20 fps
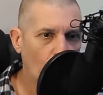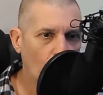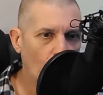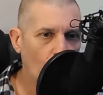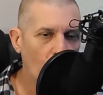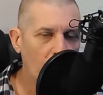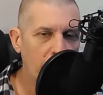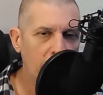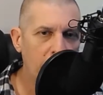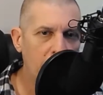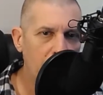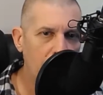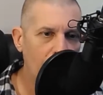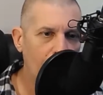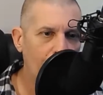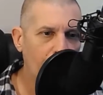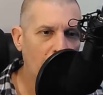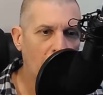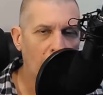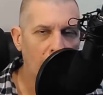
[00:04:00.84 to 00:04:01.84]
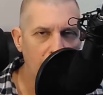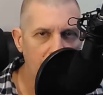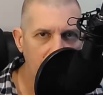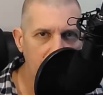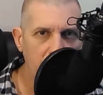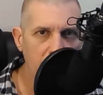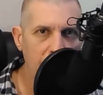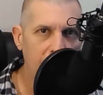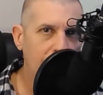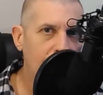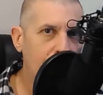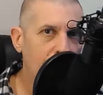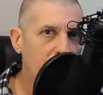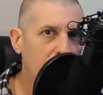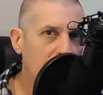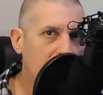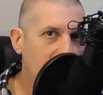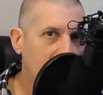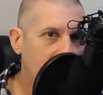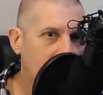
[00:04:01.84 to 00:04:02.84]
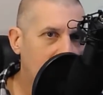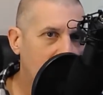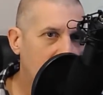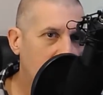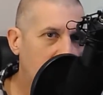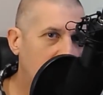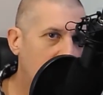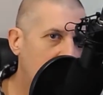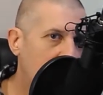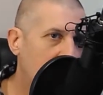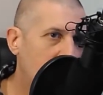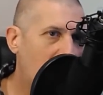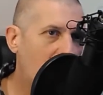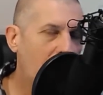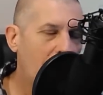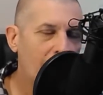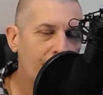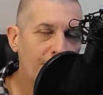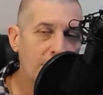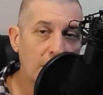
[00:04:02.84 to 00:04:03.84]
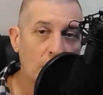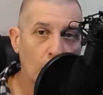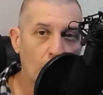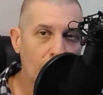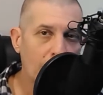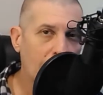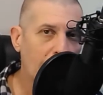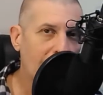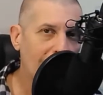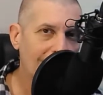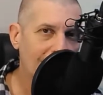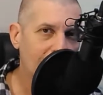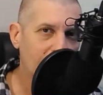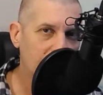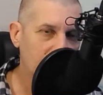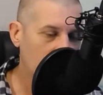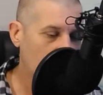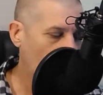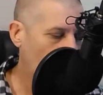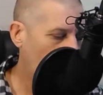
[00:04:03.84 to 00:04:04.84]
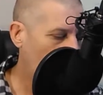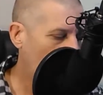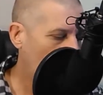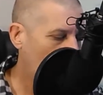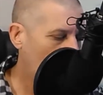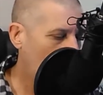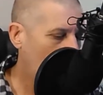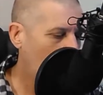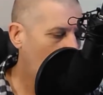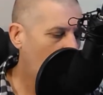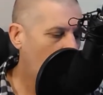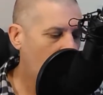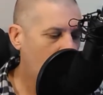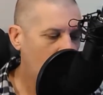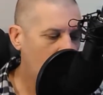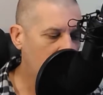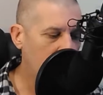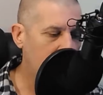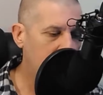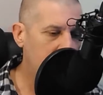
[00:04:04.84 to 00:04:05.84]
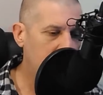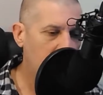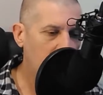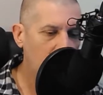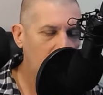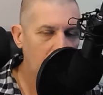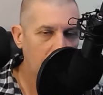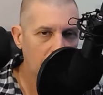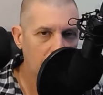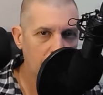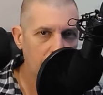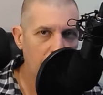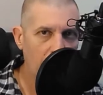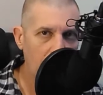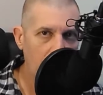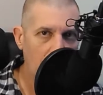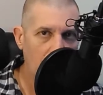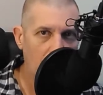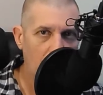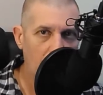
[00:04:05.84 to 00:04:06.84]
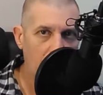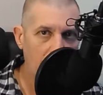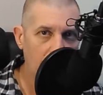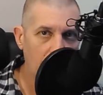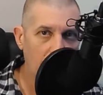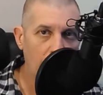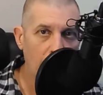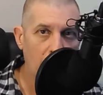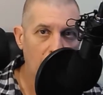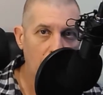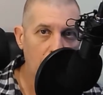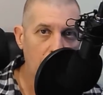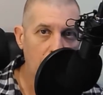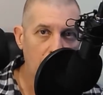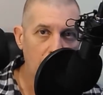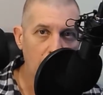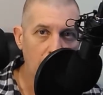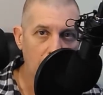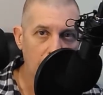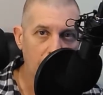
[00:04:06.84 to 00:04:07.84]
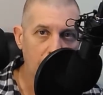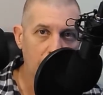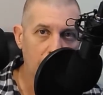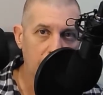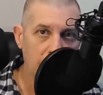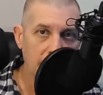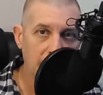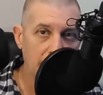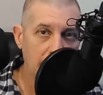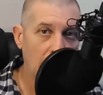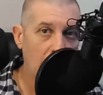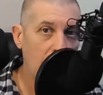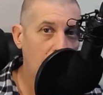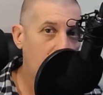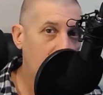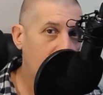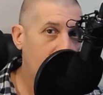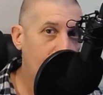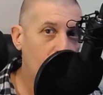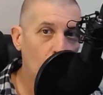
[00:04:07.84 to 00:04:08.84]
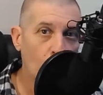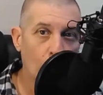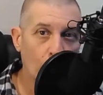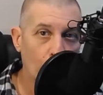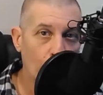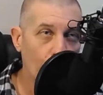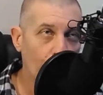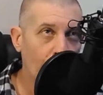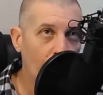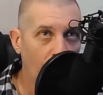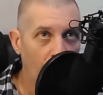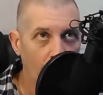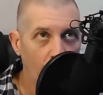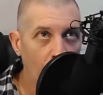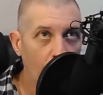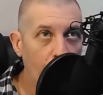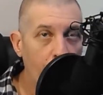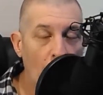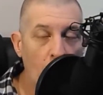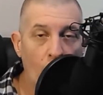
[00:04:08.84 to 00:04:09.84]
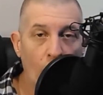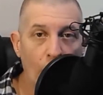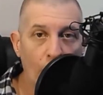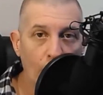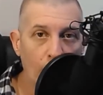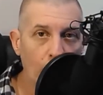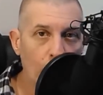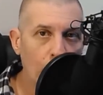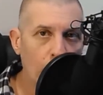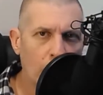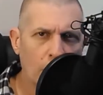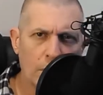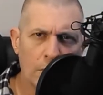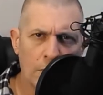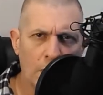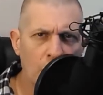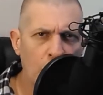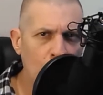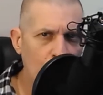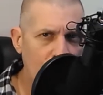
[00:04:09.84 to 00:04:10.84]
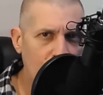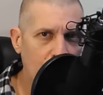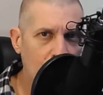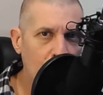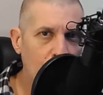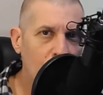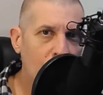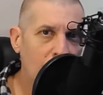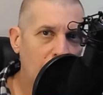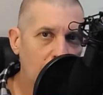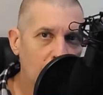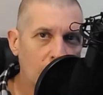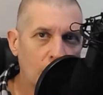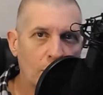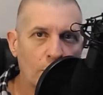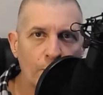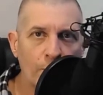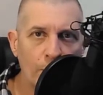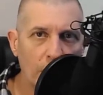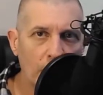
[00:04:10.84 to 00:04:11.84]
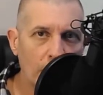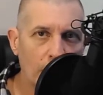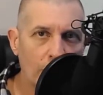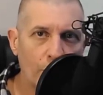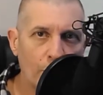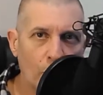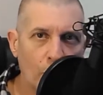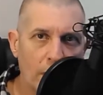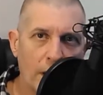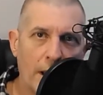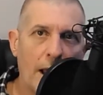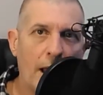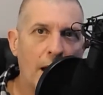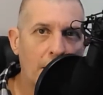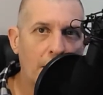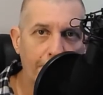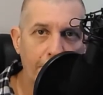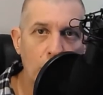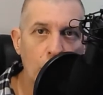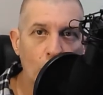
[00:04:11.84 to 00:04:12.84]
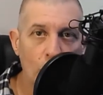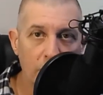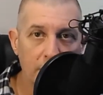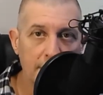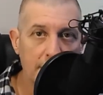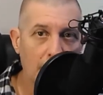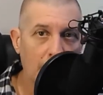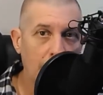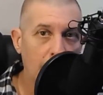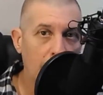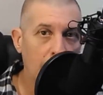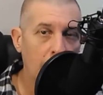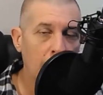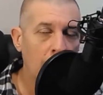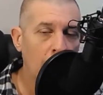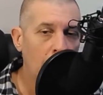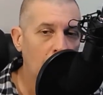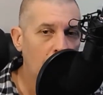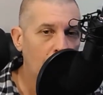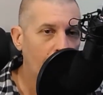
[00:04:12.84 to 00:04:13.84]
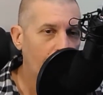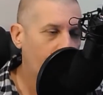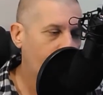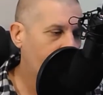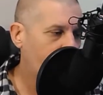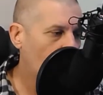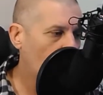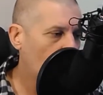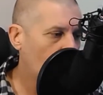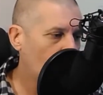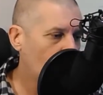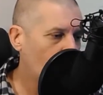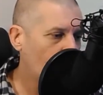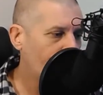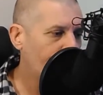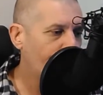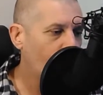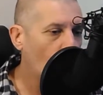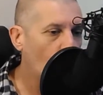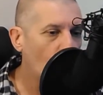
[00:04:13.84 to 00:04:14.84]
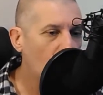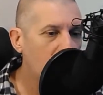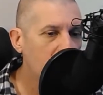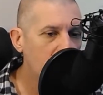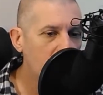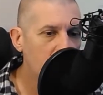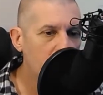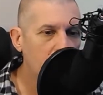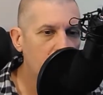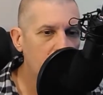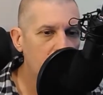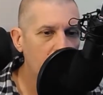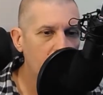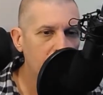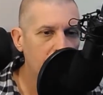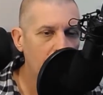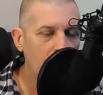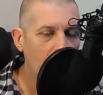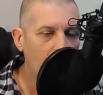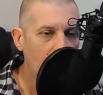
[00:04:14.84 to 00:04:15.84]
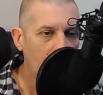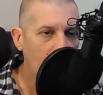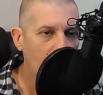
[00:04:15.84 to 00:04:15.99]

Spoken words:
what if college students didn't have to go to college, and instead they got the money saved or borrowed or loaned to them, however you want to say it, for 4 years?